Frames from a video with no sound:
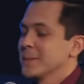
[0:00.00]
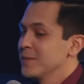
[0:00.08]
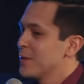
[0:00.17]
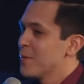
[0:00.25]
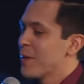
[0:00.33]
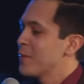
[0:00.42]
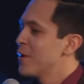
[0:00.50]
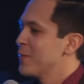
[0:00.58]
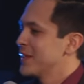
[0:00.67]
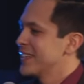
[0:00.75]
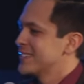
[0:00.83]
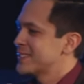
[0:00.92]
You know where I'm
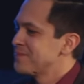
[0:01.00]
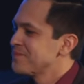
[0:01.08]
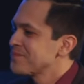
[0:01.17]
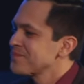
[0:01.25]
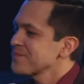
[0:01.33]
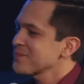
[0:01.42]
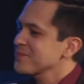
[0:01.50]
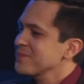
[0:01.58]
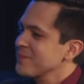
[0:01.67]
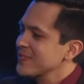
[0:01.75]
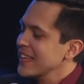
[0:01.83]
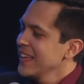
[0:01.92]
going with this.
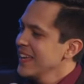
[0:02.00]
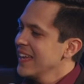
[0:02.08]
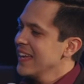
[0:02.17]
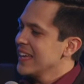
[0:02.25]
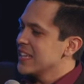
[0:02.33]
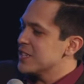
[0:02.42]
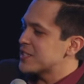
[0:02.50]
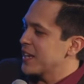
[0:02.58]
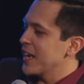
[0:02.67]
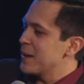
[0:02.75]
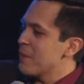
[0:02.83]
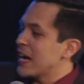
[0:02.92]
You
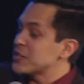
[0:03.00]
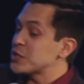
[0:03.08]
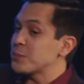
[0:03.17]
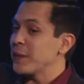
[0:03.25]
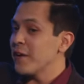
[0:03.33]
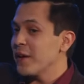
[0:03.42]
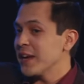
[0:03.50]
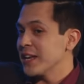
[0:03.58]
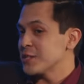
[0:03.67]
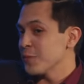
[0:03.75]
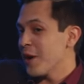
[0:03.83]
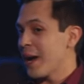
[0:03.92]
see, in my spirit
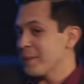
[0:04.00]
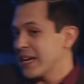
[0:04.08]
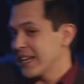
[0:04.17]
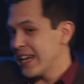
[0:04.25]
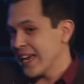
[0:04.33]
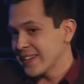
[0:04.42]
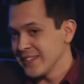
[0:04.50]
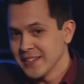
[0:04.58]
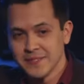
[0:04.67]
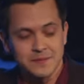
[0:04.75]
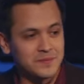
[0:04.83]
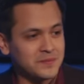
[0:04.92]
is where I'm
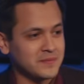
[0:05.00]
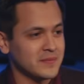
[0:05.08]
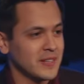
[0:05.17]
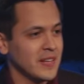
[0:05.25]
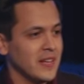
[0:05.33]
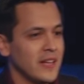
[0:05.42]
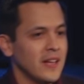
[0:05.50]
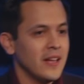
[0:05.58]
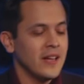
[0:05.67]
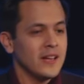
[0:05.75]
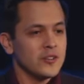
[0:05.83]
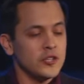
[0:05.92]
connected.
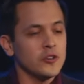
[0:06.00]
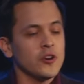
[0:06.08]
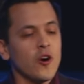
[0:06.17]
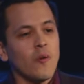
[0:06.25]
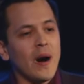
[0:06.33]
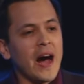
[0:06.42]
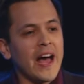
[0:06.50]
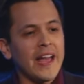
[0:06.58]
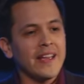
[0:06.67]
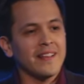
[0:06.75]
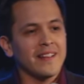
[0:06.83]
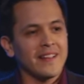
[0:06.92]
Do you know
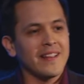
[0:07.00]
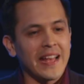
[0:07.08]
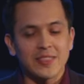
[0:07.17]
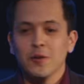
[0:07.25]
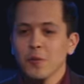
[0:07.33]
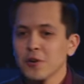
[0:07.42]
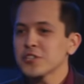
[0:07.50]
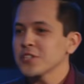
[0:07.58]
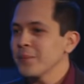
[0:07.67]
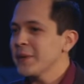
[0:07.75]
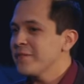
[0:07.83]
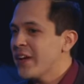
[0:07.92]
why at the
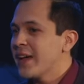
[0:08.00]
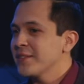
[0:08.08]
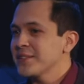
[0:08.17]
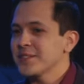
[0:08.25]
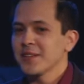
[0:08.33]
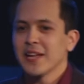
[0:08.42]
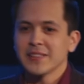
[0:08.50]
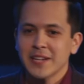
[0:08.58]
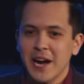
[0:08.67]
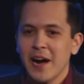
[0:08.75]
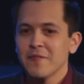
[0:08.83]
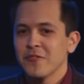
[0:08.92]
worship events and at the
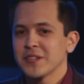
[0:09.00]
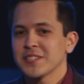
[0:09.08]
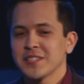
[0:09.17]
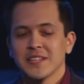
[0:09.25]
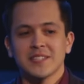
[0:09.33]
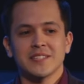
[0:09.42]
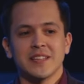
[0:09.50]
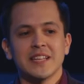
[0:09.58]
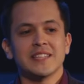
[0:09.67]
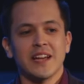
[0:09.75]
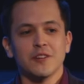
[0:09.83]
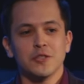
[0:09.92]
conferences
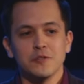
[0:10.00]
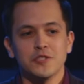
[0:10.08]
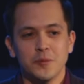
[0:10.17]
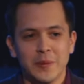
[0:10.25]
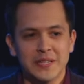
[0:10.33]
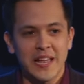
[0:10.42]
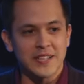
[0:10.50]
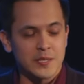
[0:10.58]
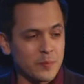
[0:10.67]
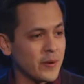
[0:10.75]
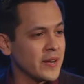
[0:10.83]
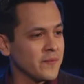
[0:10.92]
they tell you to be
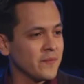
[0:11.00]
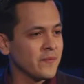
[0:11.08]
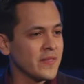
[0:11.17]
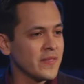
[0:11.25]
desperate?